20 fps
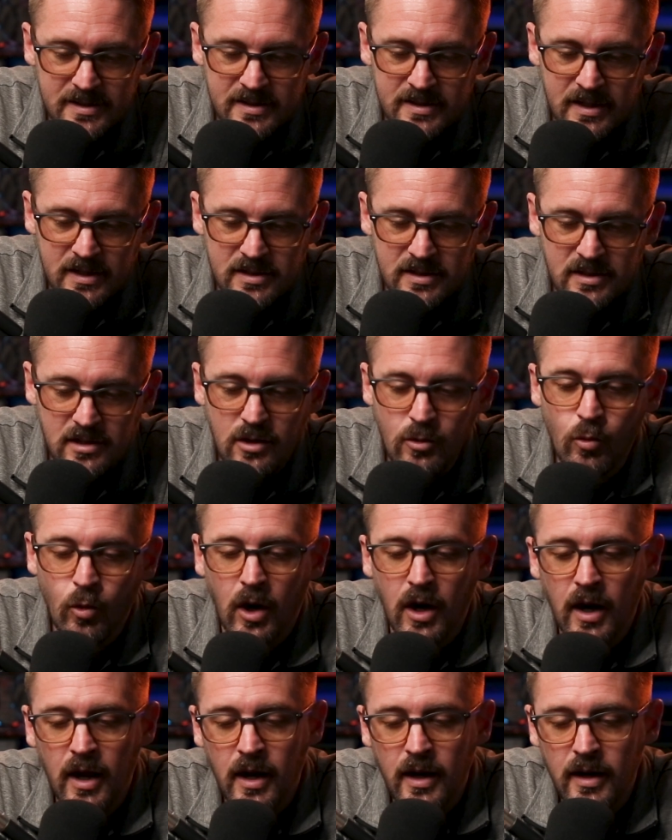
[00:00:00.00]

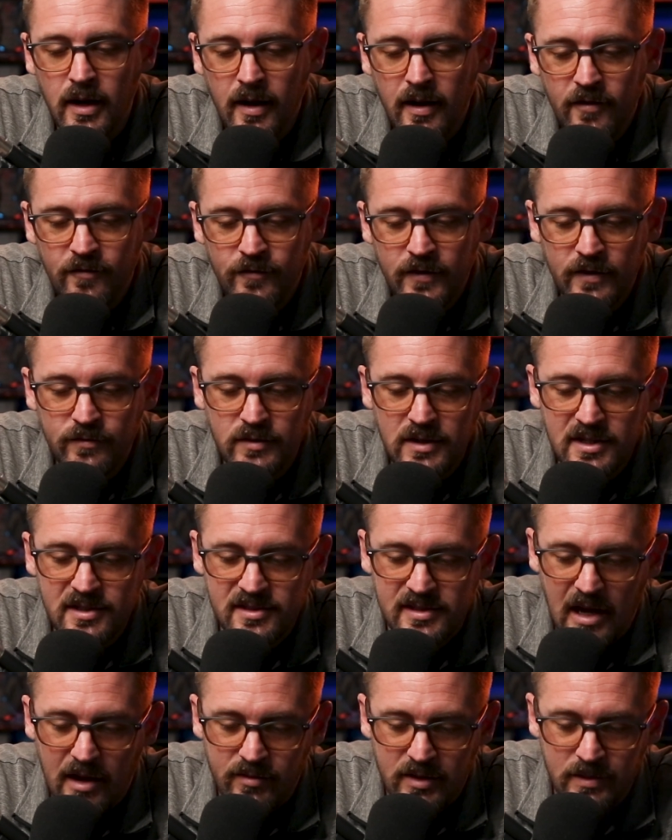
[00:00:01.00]

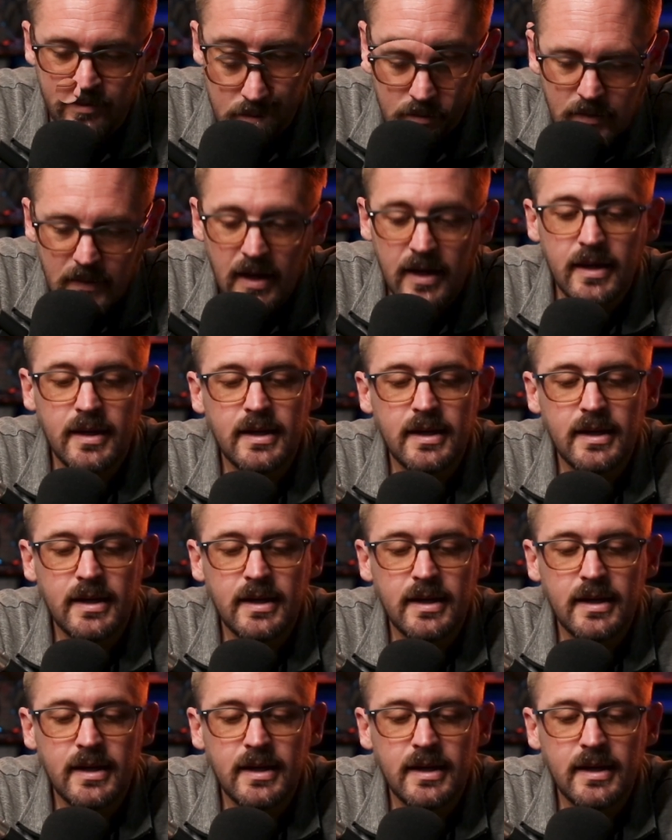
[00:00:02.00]
6157.